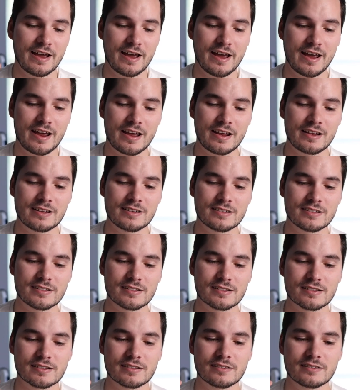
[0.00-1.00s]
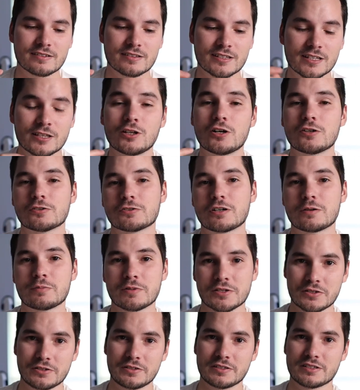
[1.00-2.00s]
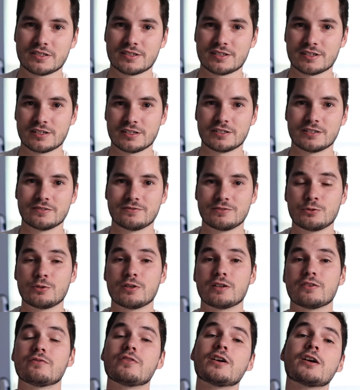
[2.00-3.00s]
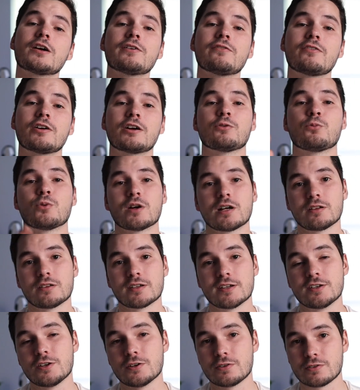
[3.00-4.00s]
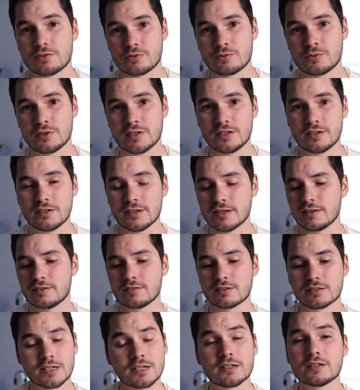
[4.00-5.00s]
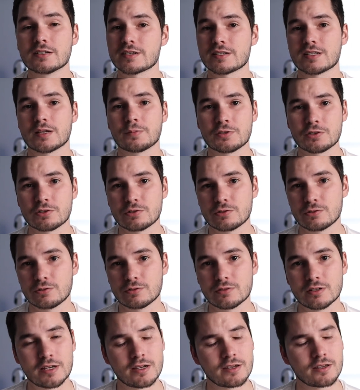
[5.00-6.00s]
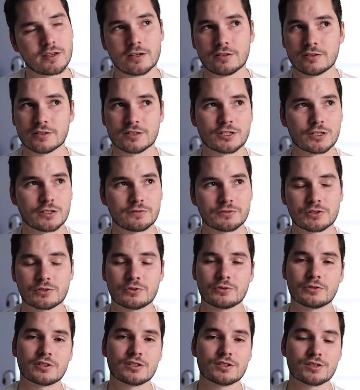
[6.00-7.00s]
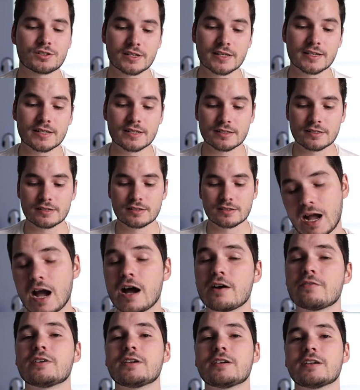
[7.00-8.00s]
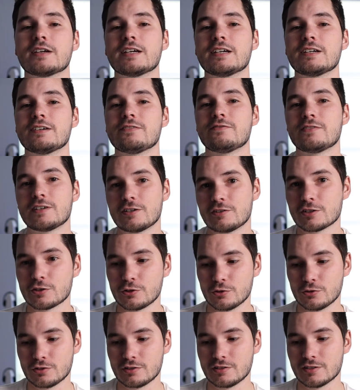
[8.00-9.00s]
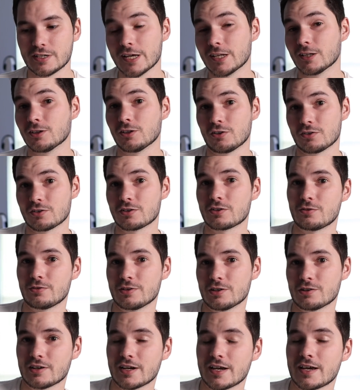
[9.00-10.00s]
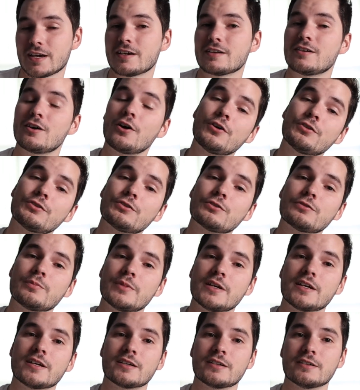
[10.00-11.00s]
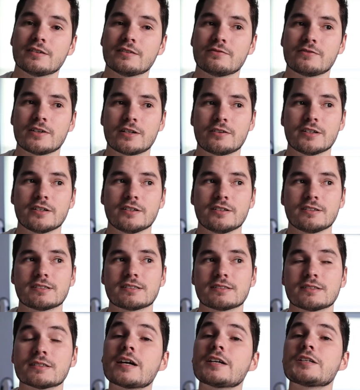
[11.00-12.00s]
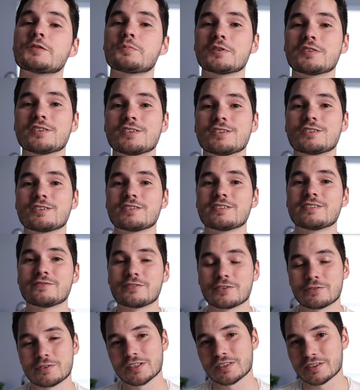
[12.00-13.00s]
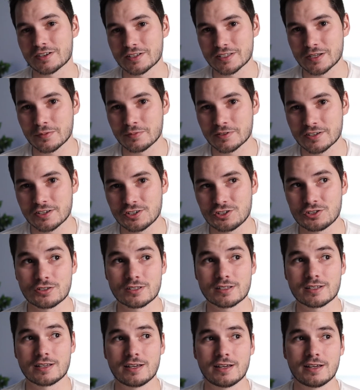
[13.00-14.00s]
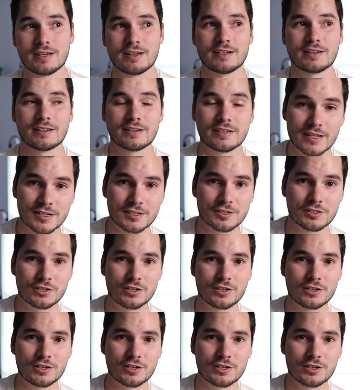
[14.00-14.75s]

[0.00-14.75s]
And the long-term results of doing very, very well in year 3 and killing step 2, killing shelf scores, is having a very good and long career ahead, also being in a very nice position for residency applications next